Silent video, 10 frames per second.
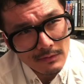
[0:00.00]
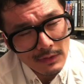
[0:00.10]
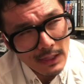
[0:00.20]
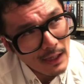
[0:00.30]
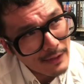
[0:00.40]

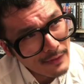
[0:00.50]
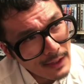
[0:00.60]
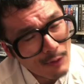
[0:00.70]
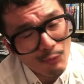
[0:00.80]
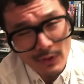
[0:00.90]
yeah, I
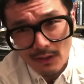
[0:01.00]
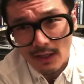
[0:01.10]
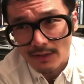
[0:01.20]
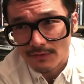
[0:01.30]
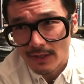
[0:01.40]
think I
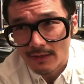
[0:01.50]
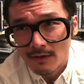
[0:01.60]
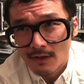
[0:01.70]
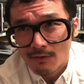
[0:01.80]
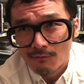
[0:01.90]
realized that
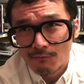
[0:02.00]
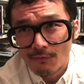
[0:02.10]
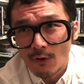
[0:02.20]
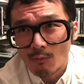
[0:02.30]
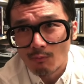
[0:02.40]

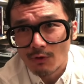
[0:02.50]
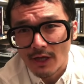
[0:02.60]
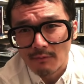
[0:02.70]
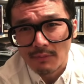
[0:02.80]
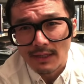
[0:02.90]
film
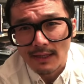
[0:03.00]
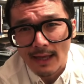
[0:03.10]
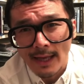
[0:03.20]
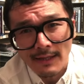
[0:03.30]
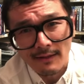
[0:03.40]
can be
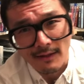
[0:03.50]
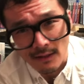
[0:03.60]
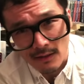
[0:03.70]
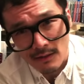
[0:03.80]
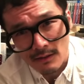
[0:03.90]
anything.
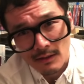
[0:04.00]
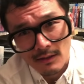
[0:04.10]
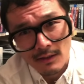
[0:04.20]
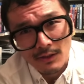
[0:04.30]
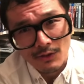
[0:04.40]

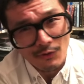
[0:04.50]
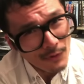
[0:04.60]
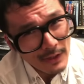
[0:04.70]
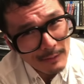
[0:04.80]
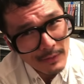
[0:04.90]
You
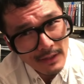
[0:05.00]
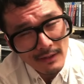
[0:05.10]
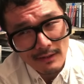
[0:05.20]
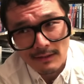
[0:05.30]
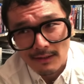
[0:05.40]
know what I
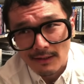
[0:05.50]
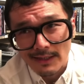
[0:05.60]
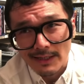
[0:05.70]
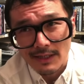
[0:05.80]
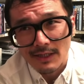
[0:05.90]
mean?
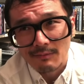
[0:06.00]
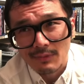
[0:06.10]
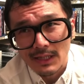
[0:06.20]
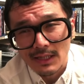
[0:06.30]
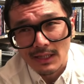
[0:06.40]
It can
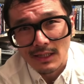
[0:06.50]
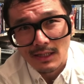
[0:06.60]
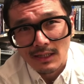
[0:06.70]
be